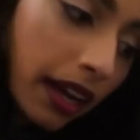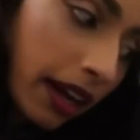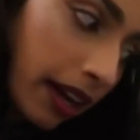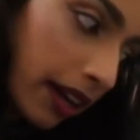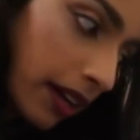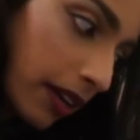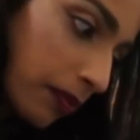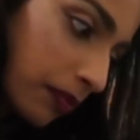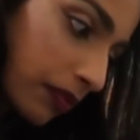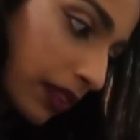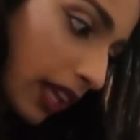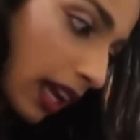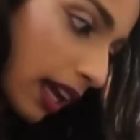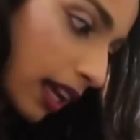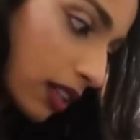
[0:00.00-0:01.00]

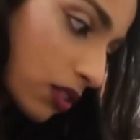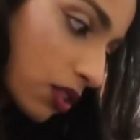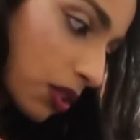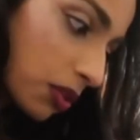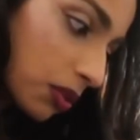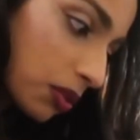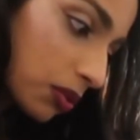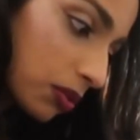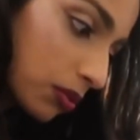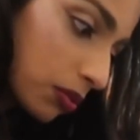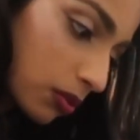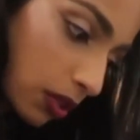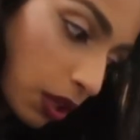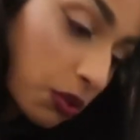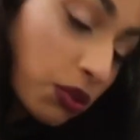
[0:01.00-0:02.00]
and so
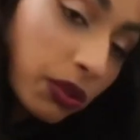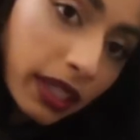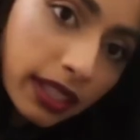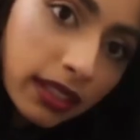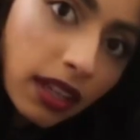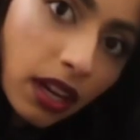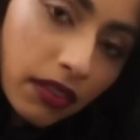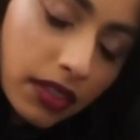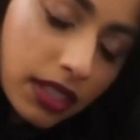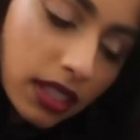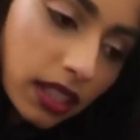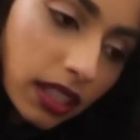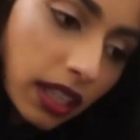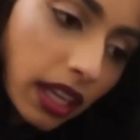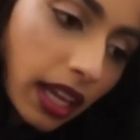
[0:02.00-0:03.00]
clothes are in,
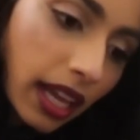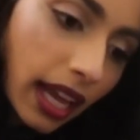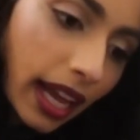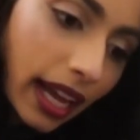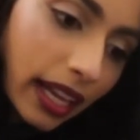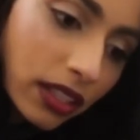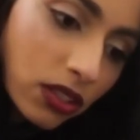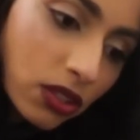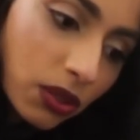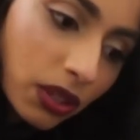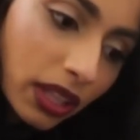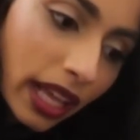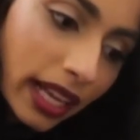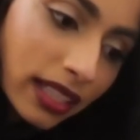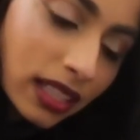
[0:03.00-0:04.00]
obviously. And so the
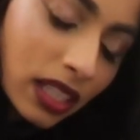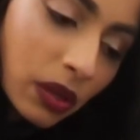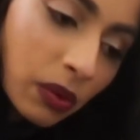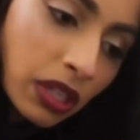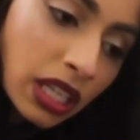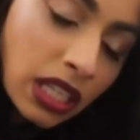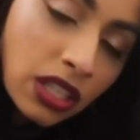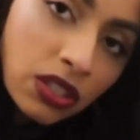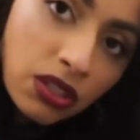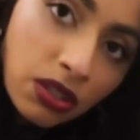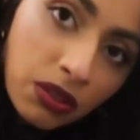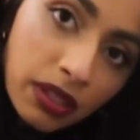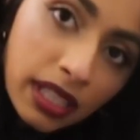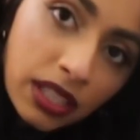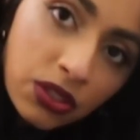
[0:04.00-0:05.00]
last thing we need to
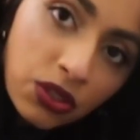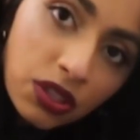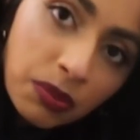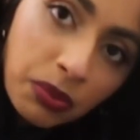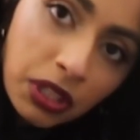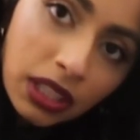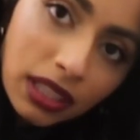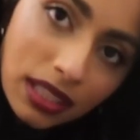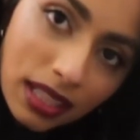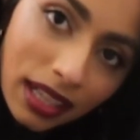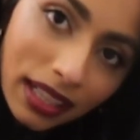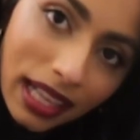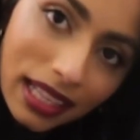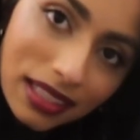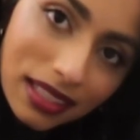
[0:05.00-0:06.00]
do is just put in the
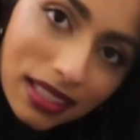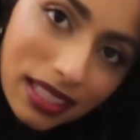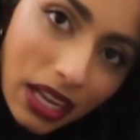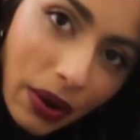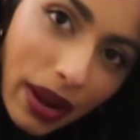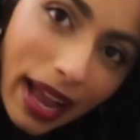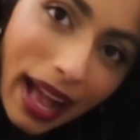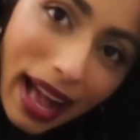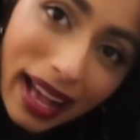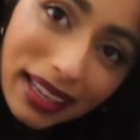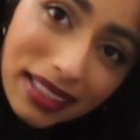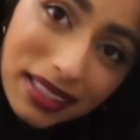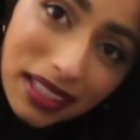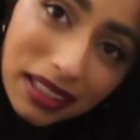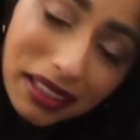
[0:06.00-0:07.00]
sunglasses. Now I
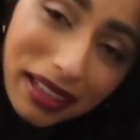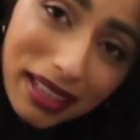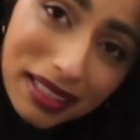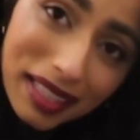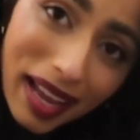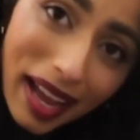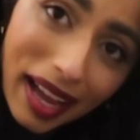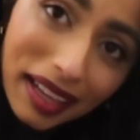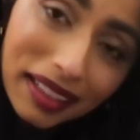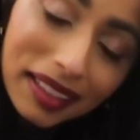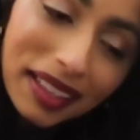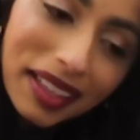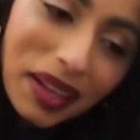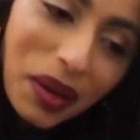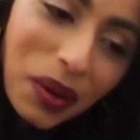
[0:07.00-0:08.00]
had a sunglass hack,
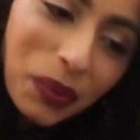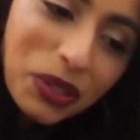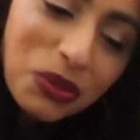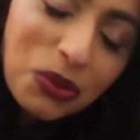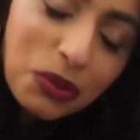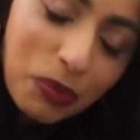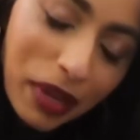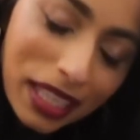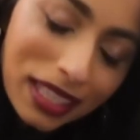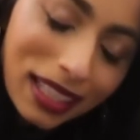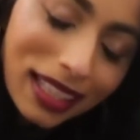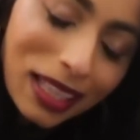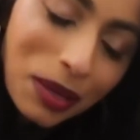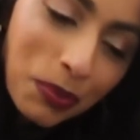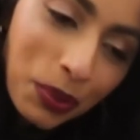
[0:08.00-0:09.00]
which was
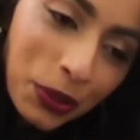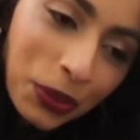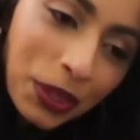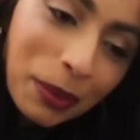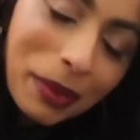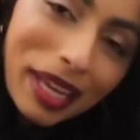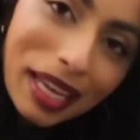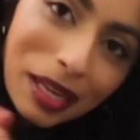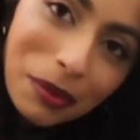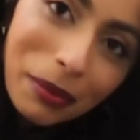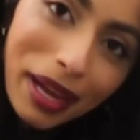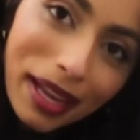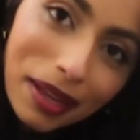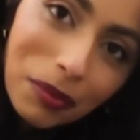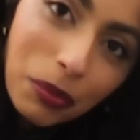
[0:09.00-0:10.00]
basically to put them in
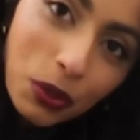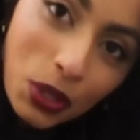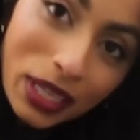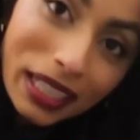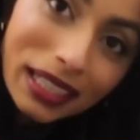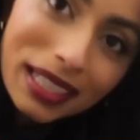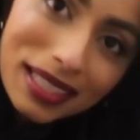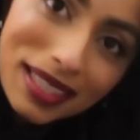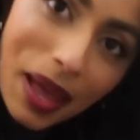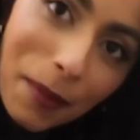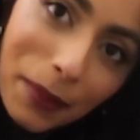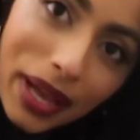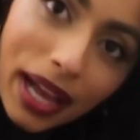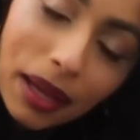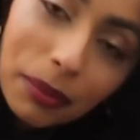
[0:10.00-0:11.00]
my Bottega cassette
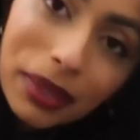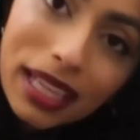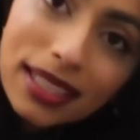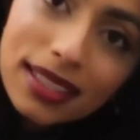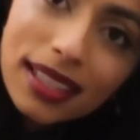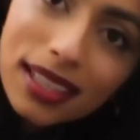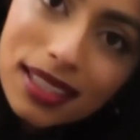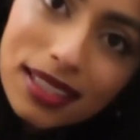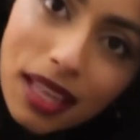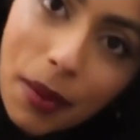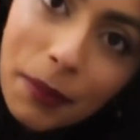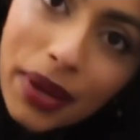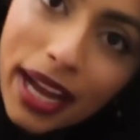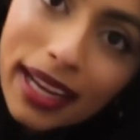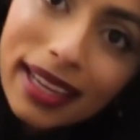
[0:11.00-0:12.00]
bag, because the
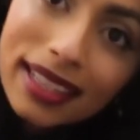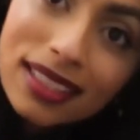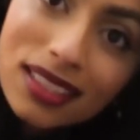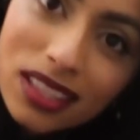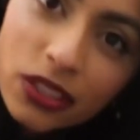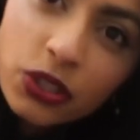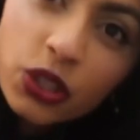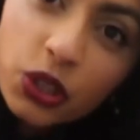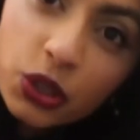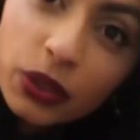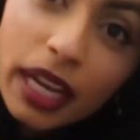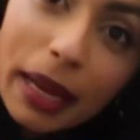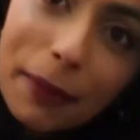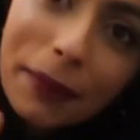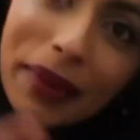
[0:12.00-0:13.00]
cassette bag is such a
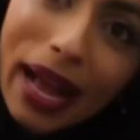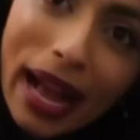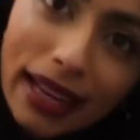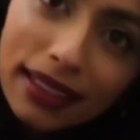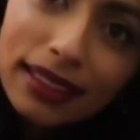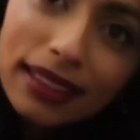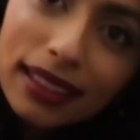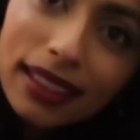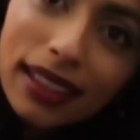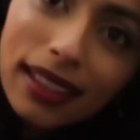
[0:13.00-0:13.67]
great padded